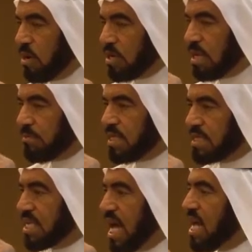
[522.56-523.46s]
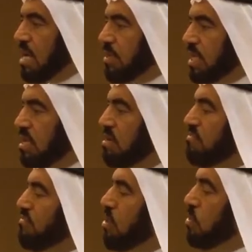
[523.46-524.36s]
Among them is Arabic
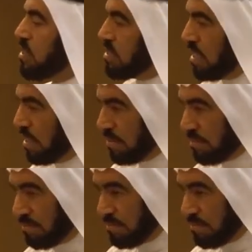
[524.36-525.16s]
fluently.